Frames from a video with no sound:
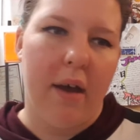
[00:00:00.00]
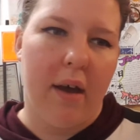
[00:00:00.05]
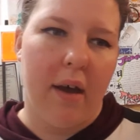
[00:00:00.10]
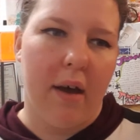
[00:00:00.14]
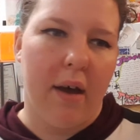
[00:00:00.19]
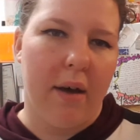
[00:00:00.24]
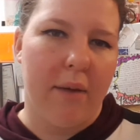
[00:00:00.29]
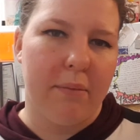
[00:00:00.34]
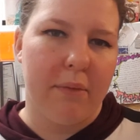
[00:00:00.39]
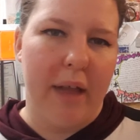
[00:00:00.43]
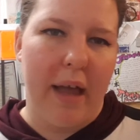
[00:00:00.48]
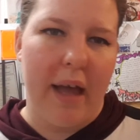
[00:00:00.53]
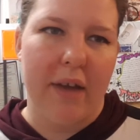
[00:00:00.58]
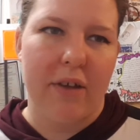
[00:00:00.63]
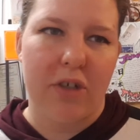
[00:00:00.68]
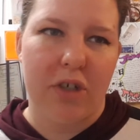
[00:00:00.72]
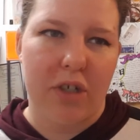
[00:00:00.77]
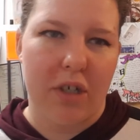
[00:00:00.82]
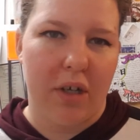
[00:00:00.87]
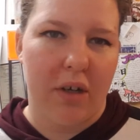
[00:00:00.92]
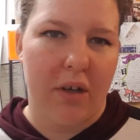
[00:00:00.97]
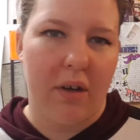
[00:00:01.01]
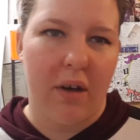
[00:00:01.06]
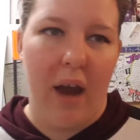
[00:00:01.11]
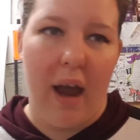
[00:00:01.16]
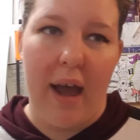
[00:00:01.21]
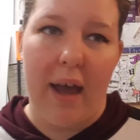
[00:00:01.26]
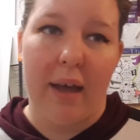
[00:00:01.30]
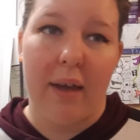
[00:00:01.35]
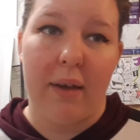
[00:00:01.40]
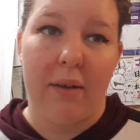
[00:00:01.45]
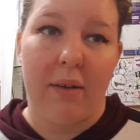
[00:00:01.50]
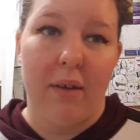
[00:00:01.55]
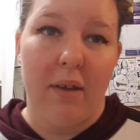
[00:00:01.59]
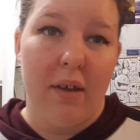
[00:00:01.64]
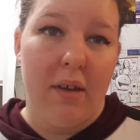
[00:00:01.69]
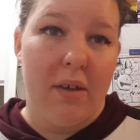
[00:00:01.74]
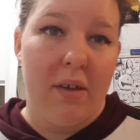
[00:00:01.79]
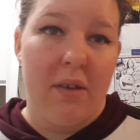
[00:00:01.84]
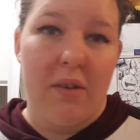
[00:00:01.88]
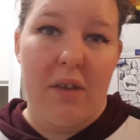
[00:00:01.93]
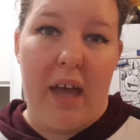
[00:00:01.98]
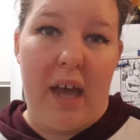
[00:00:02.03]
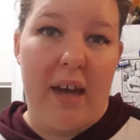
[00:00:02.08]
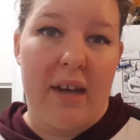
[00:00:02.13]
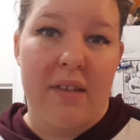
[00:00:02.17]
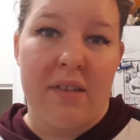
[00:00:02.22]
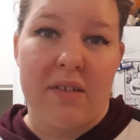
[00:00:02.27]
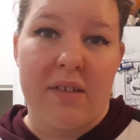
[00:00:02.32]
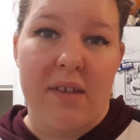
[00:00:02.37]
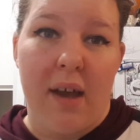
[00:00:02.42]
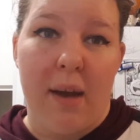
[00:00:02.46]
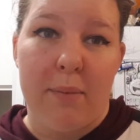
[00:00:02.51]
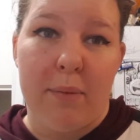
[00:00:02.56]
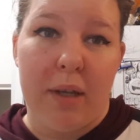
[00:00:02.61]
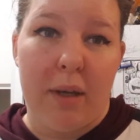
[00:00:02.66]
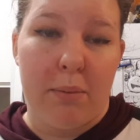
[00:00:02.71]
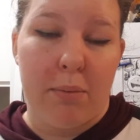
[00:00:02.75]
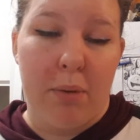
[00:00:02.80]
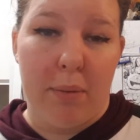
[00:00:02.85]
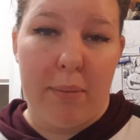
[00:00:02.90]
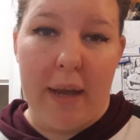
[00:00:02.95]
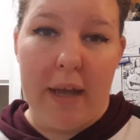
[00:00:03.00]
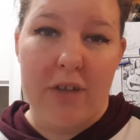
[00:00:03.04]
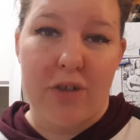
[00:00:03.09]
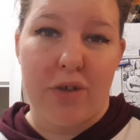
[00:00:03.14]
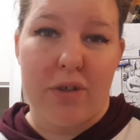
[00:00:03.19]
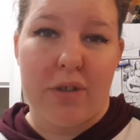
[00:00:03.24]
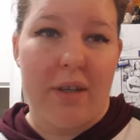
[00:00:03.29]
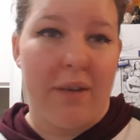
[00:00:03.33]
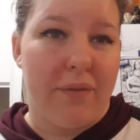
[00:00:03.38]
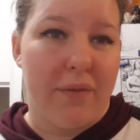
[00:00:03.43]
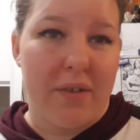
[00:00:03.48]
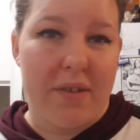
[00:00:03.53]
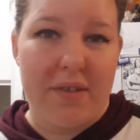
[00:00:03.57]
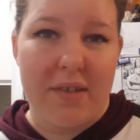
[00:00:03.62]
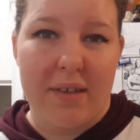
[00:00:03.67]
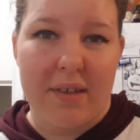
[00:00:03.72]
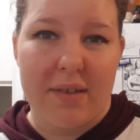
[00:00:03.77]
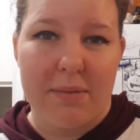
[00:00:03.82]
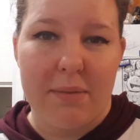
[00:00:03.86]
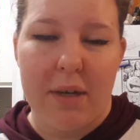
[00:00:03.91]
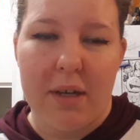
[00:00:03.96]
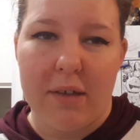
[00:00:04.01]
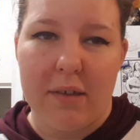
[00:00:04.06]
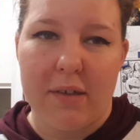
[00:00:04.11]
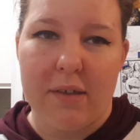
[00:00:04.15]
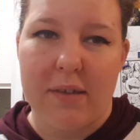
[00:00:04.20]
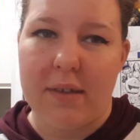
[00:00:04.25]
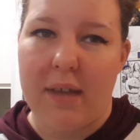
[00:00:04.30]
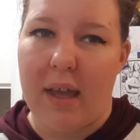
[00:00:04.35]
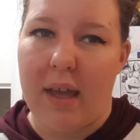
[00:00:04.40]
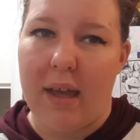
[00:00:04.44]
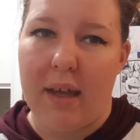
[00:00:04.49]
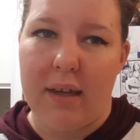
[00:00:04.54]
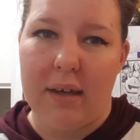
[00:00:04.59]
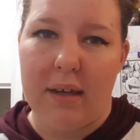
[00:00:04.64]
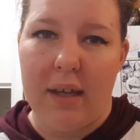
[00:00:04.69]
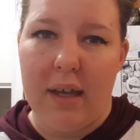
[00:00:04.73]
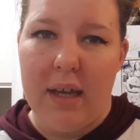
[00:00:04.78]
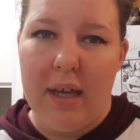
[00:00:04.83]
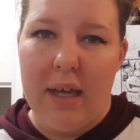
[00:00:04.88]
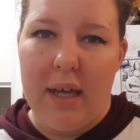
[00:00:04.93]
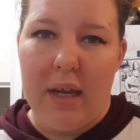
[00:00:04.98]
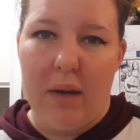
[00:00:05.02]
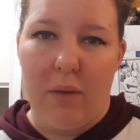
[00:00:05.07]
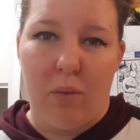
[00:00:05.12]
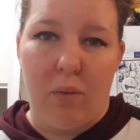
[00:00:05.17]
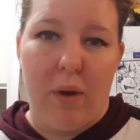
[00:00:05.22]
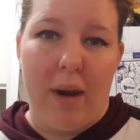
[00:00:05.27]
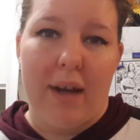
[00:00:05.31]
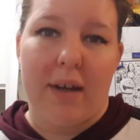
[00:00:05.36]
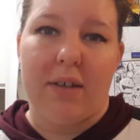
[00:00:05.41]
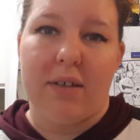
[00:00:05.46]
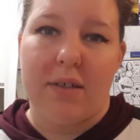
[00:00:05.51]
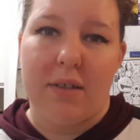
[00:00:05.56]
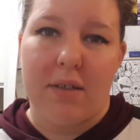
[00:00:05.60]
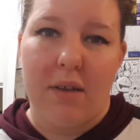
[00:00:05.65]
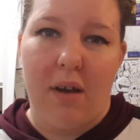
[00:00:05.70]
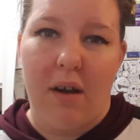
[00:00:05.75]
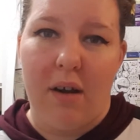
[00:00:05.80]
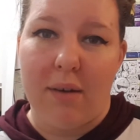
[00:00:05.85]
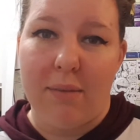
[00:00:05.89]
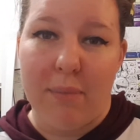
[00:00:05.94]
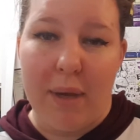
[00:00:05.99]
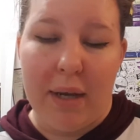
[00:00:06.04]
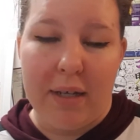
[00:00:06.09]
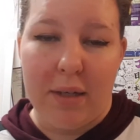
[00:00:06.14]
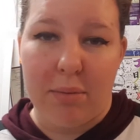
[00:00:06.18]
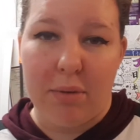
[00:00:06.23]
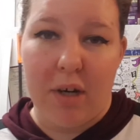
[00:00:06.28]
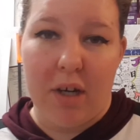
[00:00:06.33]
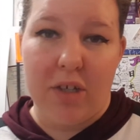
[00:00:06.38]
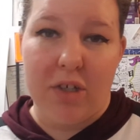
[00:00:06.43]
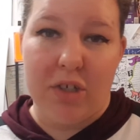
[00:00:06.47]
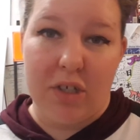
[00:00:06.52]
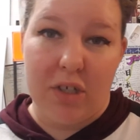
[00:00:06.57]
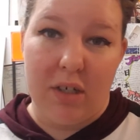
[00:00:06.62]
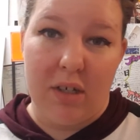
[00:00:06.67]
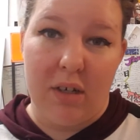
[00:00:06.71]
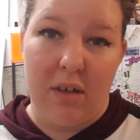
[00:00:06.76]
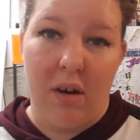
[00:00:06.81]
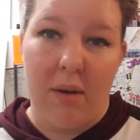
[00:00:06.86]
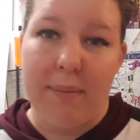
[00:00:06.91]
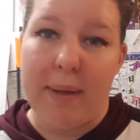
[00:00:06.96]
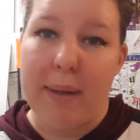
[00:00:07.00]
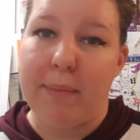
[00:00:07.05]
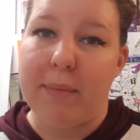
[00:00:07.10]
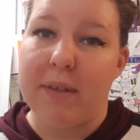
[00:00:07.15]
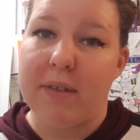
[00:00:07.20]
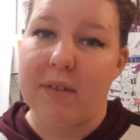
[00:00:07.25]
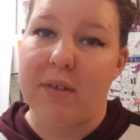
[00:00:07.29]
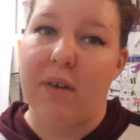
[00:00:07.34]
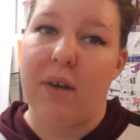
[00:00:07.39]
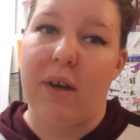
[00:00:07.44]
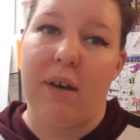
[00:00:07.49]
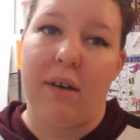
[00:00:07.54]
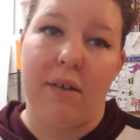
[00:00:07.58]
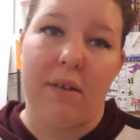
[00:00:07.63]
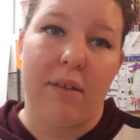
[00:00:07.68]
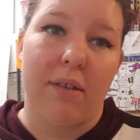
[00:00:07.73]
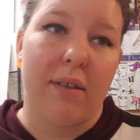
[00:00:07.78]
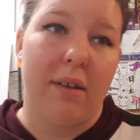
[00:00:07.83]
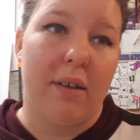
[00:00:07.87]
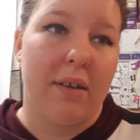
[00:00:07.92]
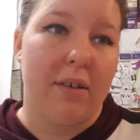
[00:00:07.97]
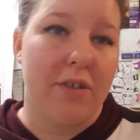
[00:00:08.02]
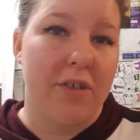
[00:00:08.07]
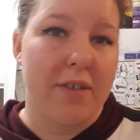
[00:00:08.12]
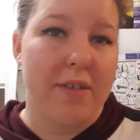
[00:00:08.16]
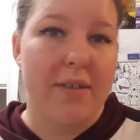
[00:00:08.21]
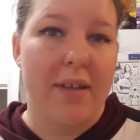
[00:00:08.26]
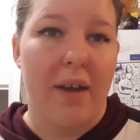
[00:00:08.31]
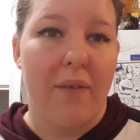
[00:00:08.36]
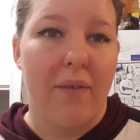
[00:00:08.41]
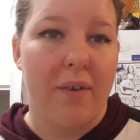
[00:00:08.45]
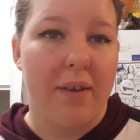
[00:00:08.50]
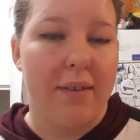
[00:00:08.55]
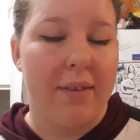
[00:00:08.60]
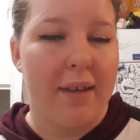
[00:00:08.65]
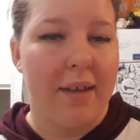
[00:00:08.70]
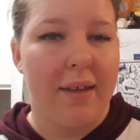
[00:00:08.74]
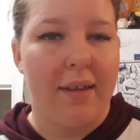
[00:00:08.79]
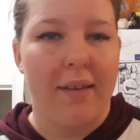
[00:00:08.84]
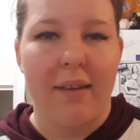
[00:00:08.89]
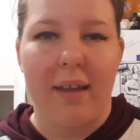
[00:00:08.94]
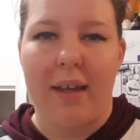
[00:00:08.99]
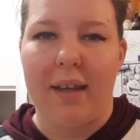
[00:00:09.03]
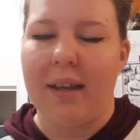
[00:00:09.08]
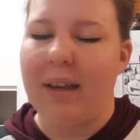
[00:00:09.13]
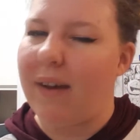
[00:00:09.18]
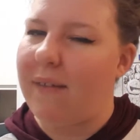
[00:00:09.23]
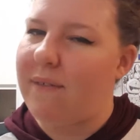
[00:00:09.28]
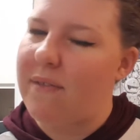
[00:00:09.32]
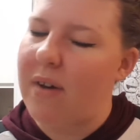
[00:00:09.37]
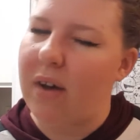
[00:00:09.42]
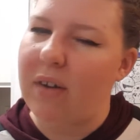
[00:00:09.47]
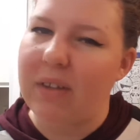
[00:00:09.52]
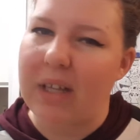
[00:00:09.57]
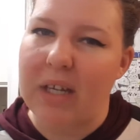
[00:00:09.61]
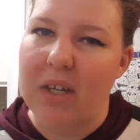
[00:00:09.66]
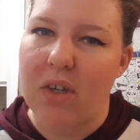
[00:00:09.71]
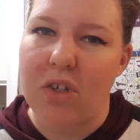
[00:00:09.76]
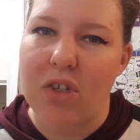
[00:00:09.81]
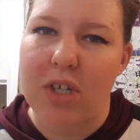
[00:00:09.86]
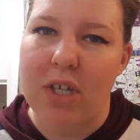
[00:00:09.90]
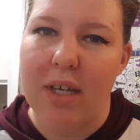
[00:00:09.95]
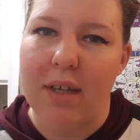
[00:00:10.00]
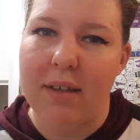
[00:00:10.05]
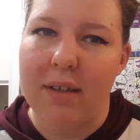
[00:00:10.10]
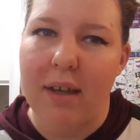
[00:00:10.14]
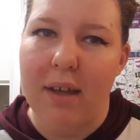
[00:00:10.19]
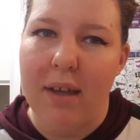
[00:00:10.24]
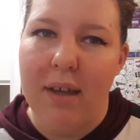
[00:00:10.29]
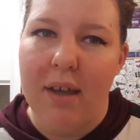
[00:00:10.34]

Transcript: Last year, I had insomnia perpetually for 6 months, and it wrecked on my depression and on my mental health and just everything. Like, I felt like shit.